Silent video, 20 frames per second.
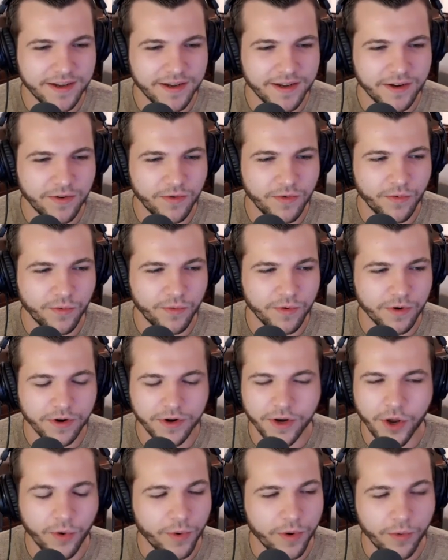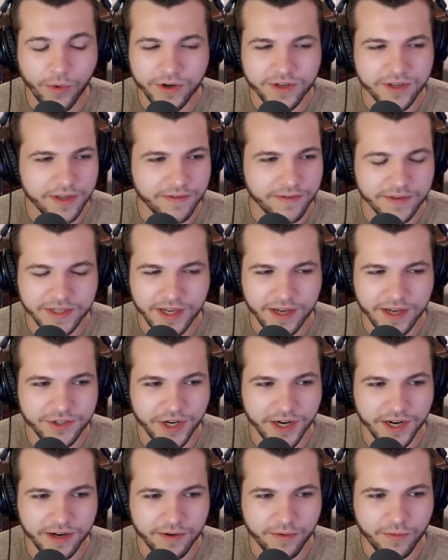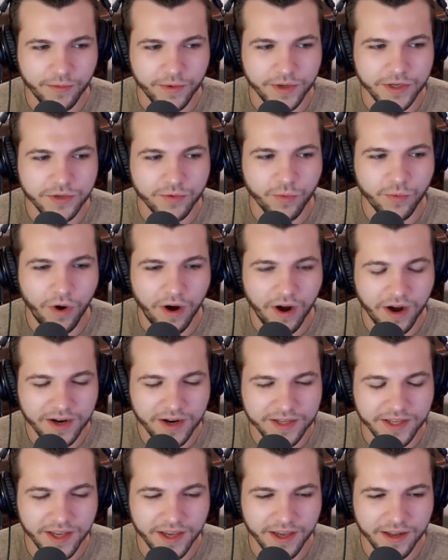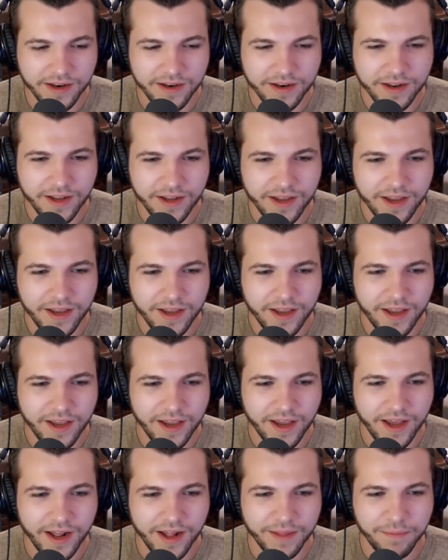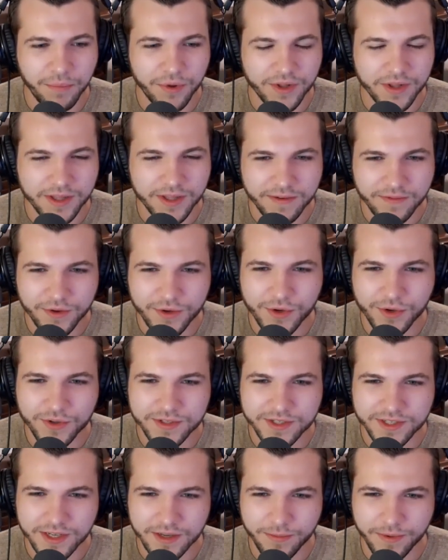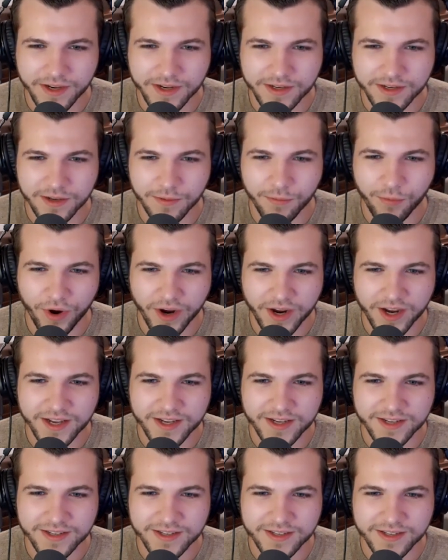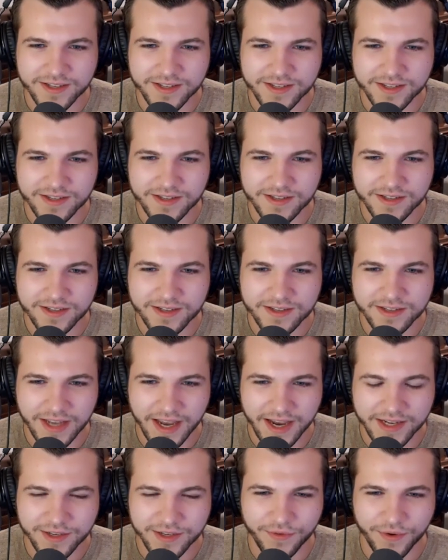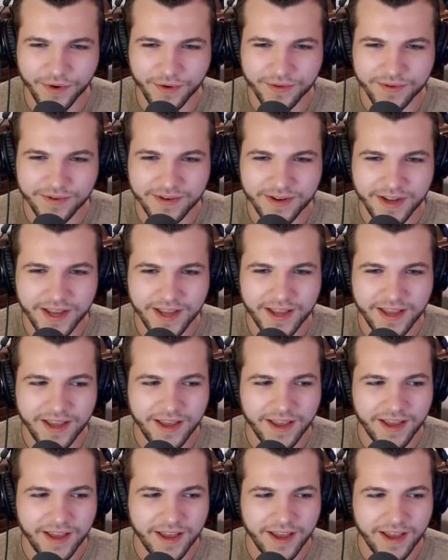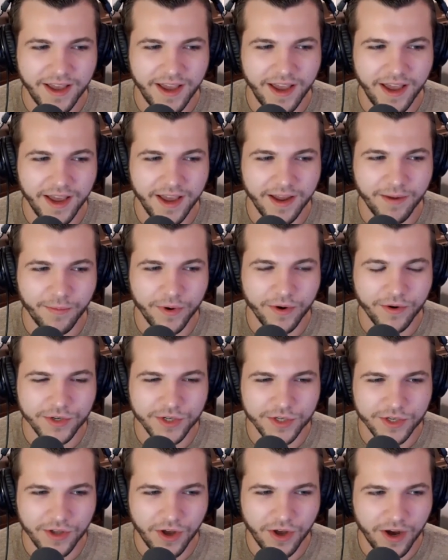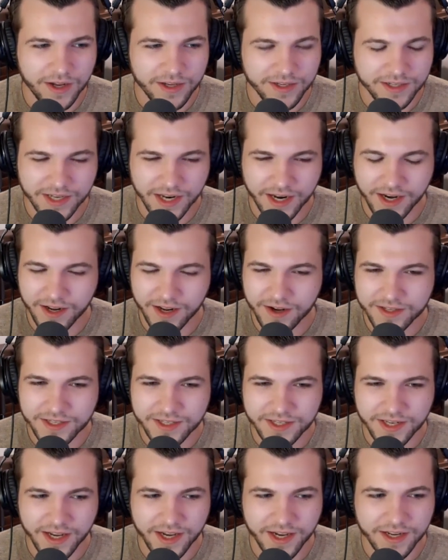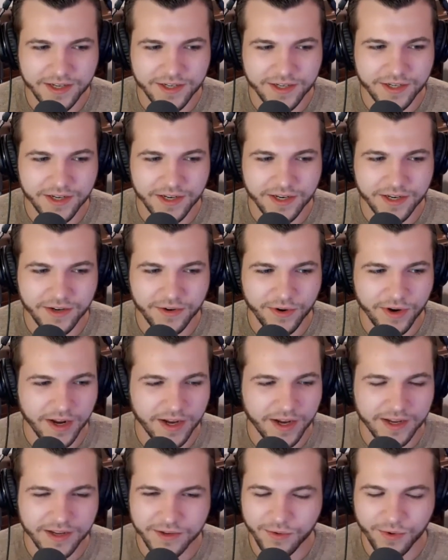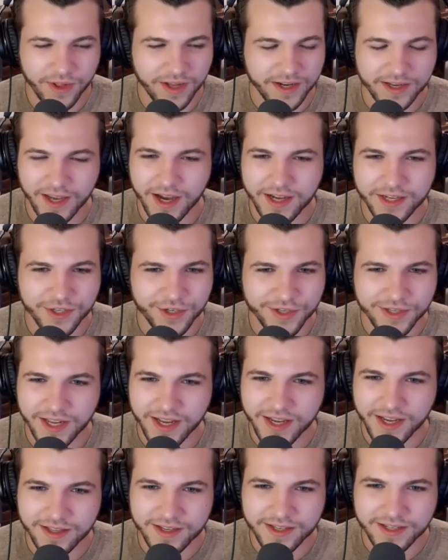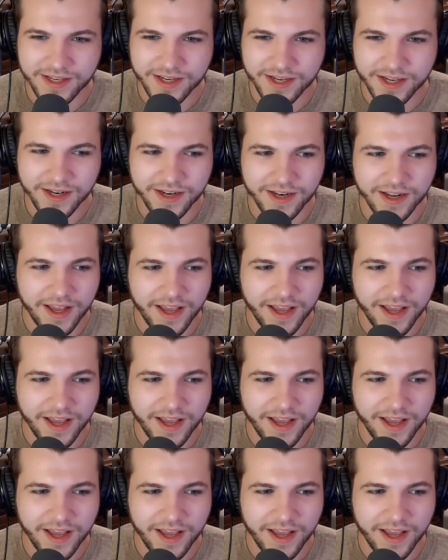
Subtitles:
or no, we weren't even sound checking. We just walked in. I believe you told Zieping to bring his saxophone, and we were just standing on stage. And you were like, "Guys, just take this in,"